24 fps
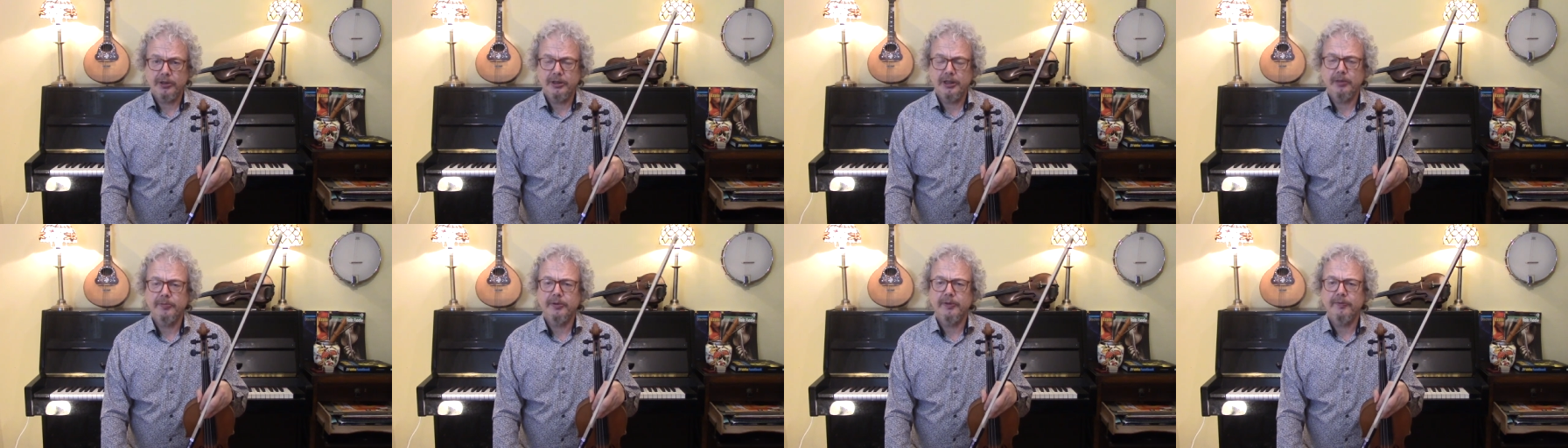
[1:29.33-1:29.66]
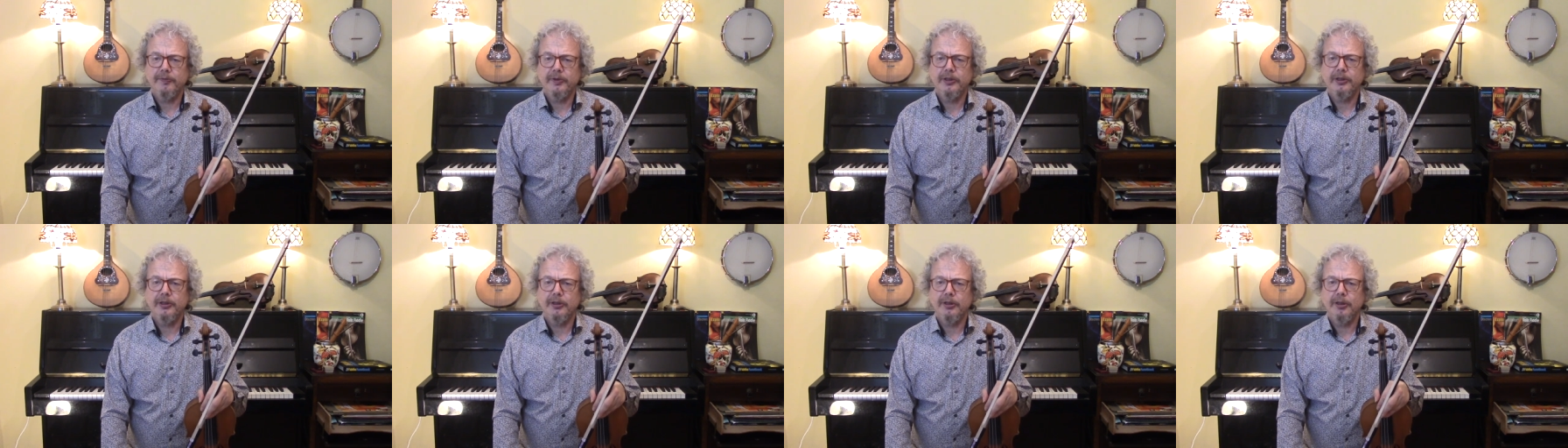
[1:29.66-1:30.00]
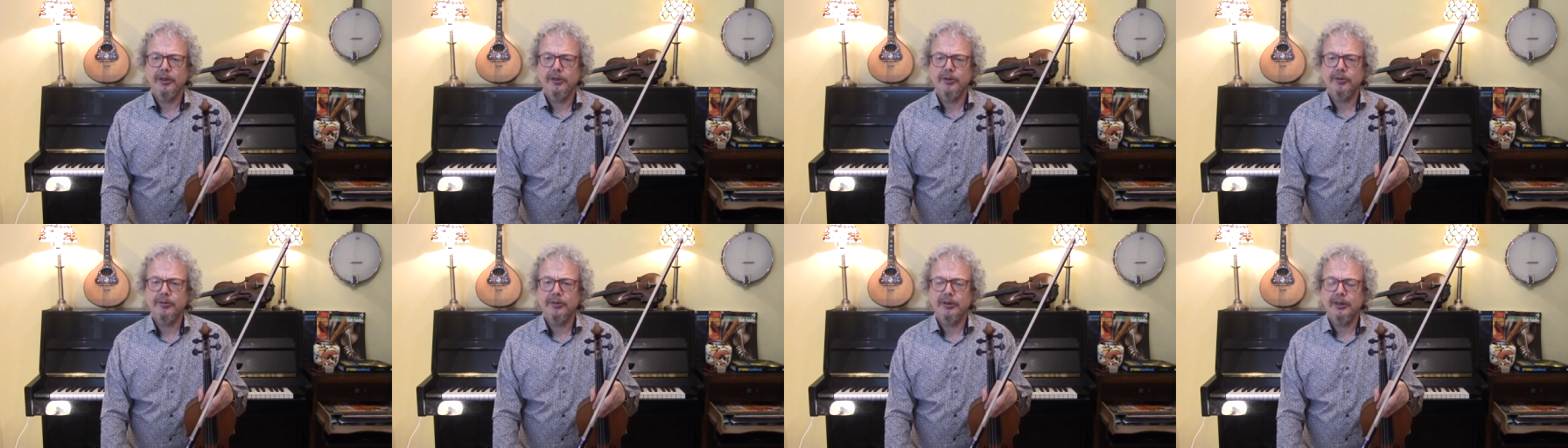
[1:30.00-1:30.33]
there'll be a
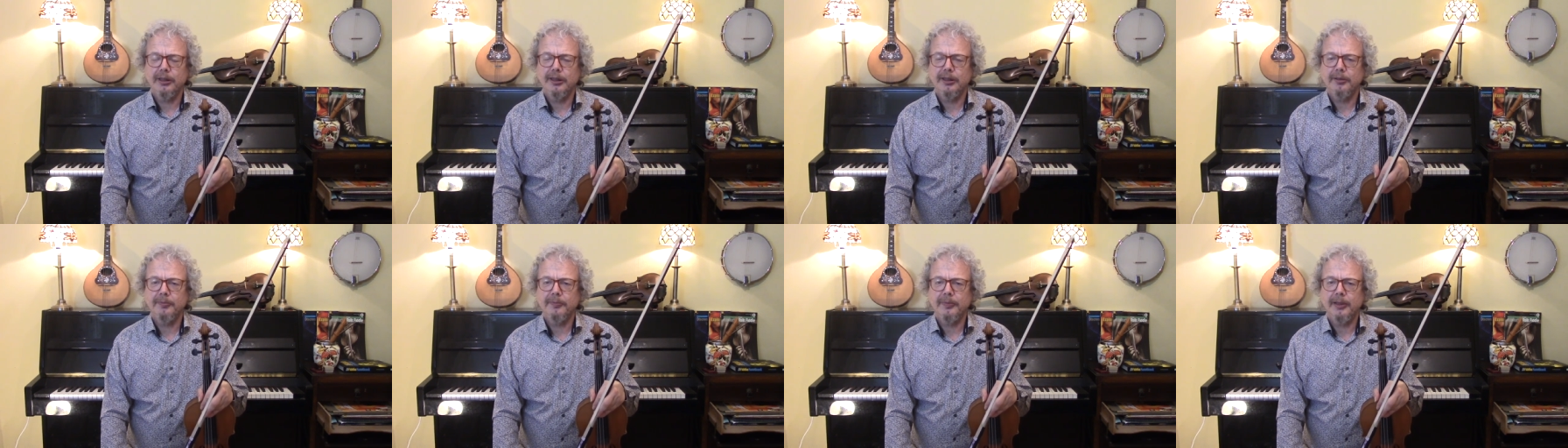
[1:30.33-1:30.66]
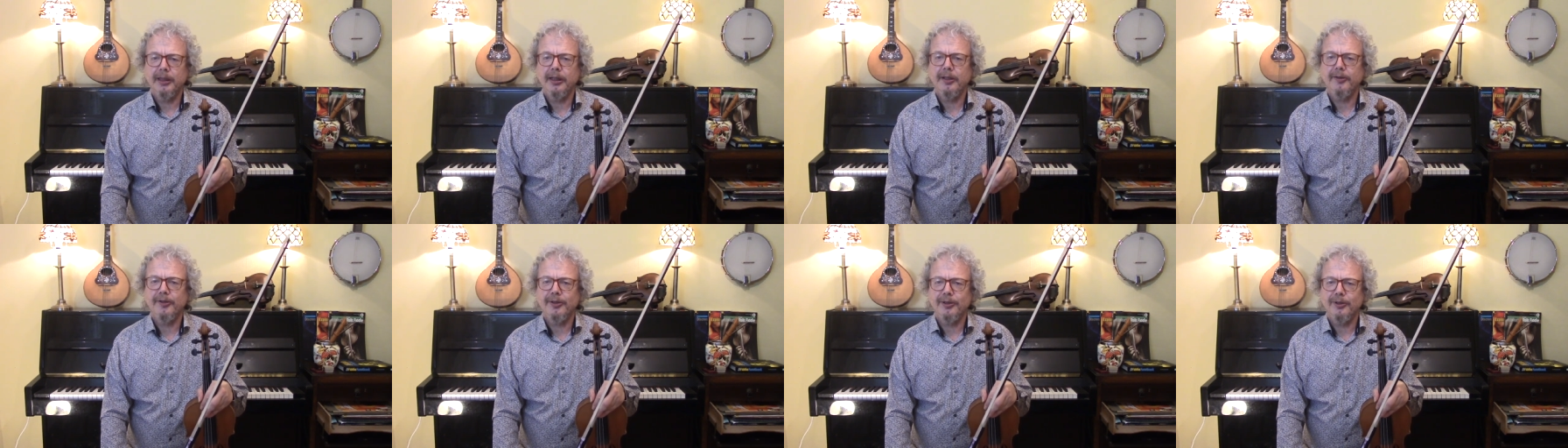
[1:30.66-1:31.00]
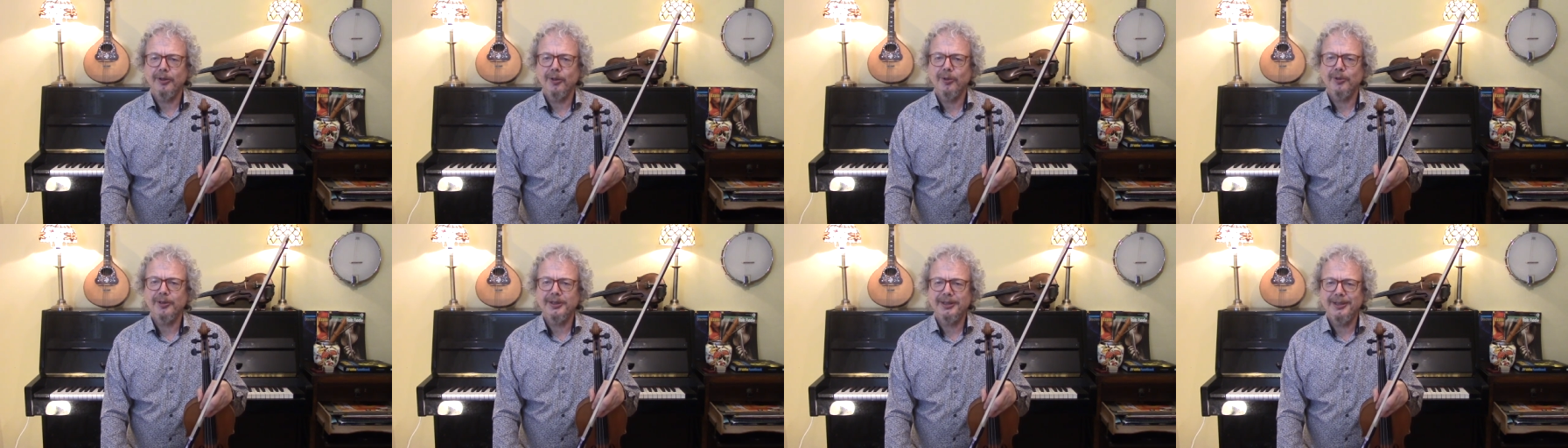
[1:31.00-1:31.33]
video um, either
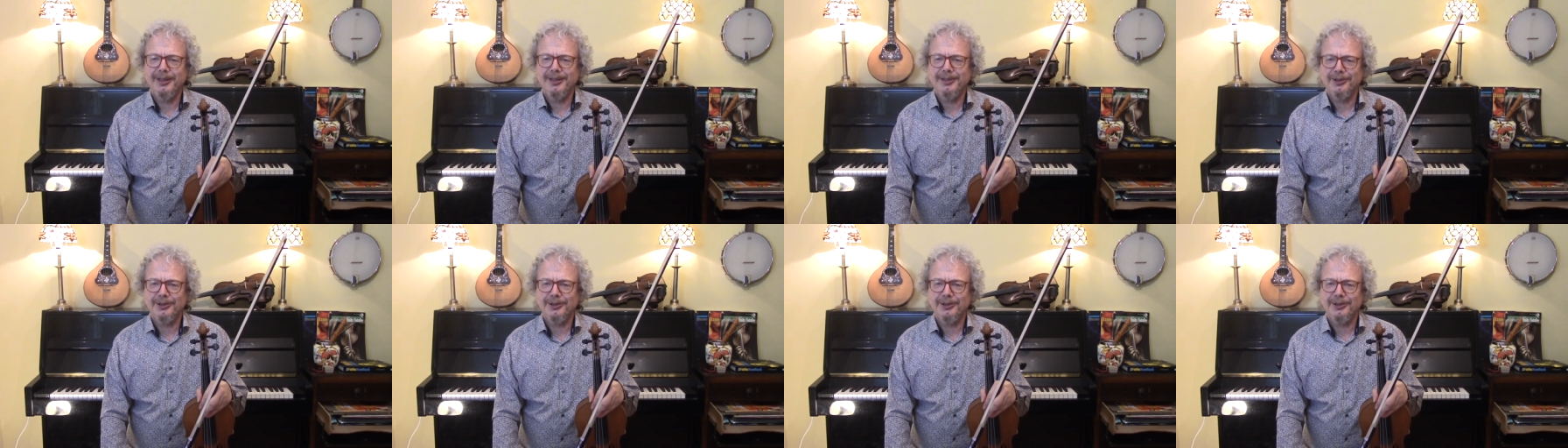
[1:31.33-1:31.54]
already